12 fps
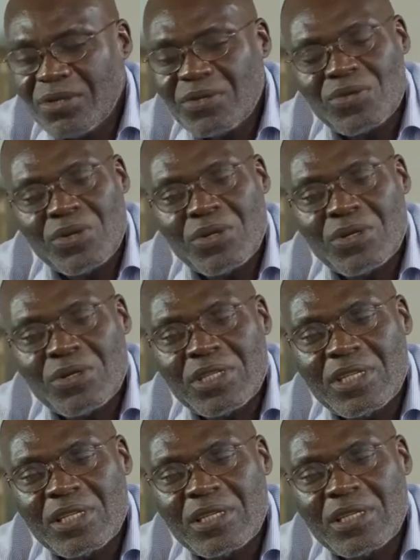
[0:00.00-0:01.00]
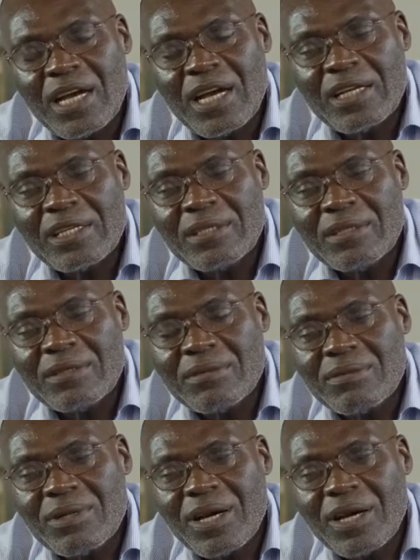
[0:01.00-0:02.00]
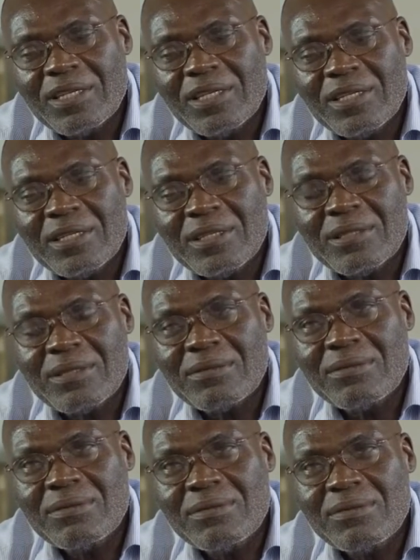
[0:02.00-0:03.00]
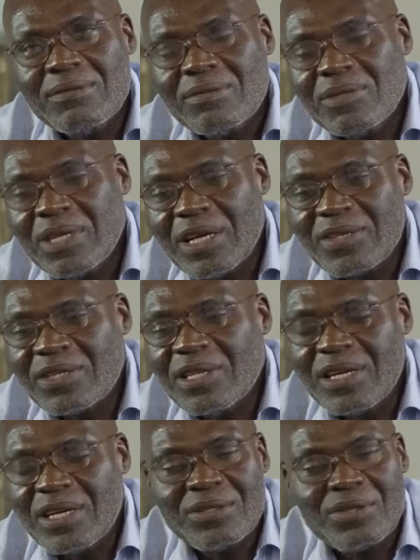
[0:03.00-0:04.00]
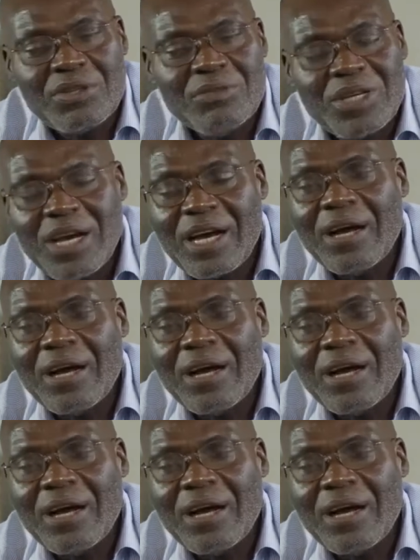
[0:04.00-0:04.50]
So the guy at the desk there told me,